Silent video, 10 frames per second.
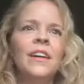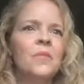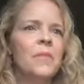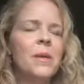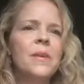
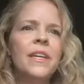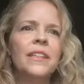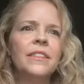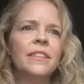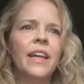maybe
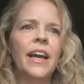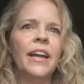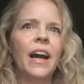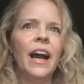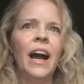it's
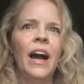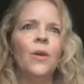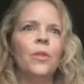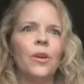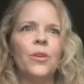like
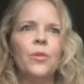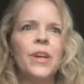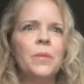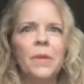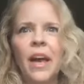how the
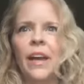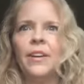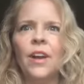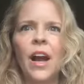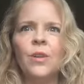creek behind
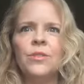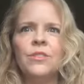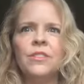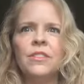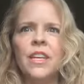our house
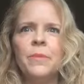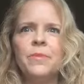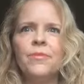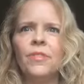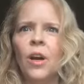just
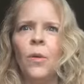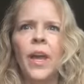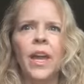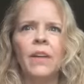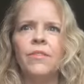keeps
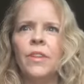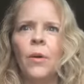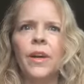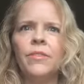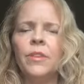flowing and
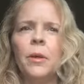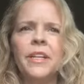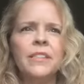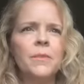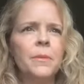flowing and flowing
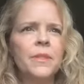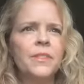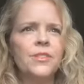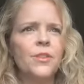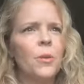and sometimes it's
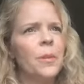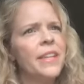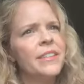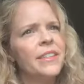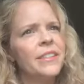just so
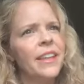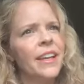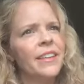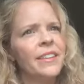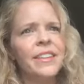amazing it's
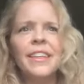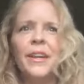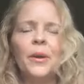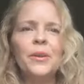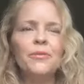like you
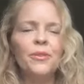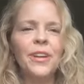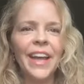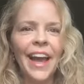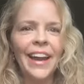know you
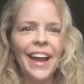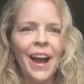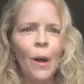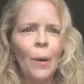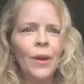forget
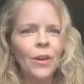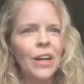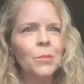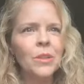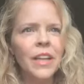how
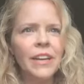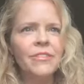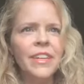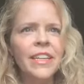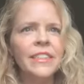incredible life
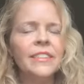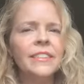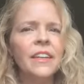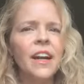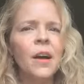
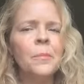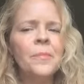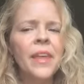is um,